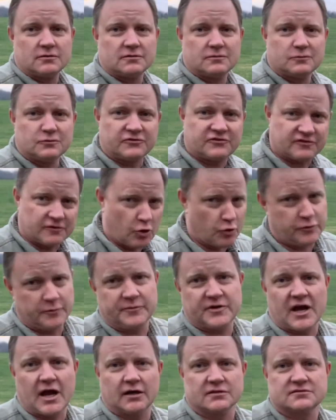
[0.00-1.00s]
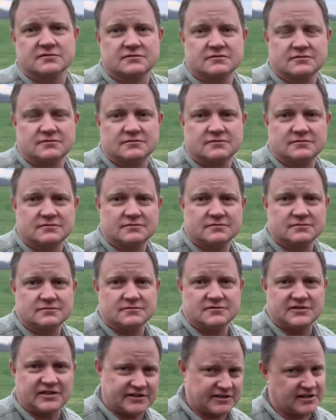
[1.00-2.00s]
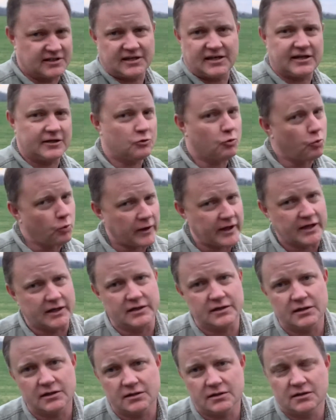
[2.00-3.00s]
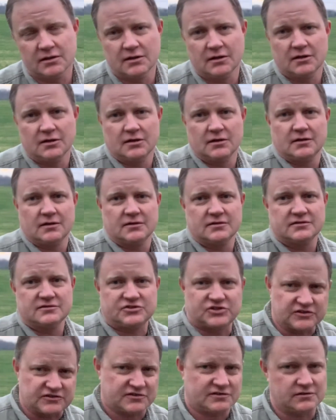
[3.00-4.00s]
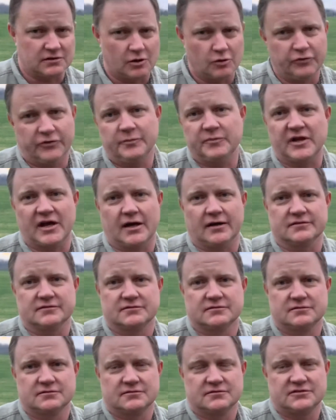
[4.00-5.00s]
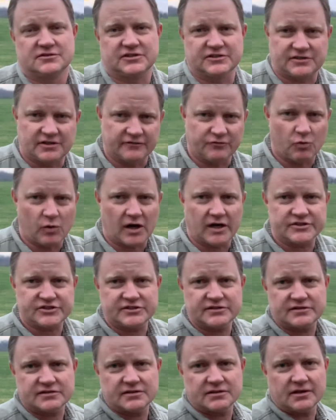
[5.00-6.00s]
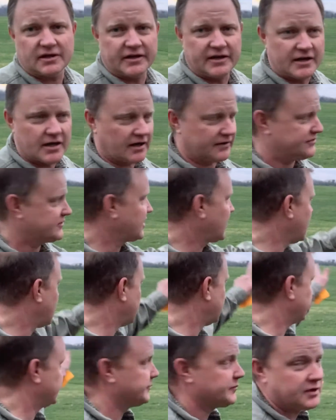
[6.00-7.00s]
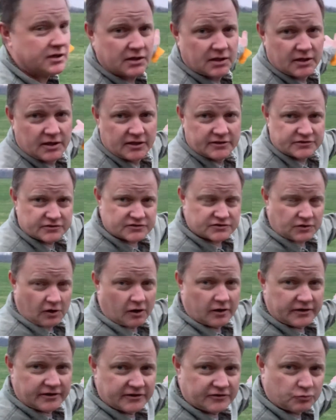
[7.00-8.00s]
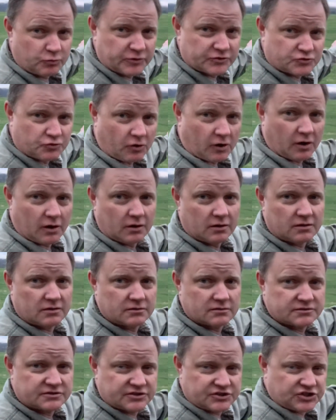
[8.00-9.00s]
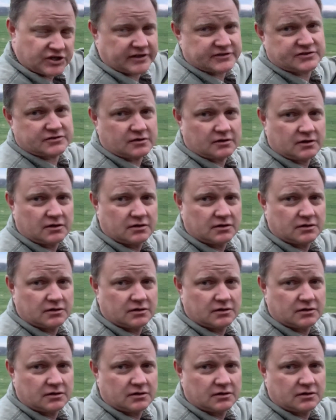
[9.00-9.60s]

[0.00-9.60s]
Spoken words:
was slow them down. They didn't need to win, just slow them down. Just give Washington enough time to start his withdrawal to Chester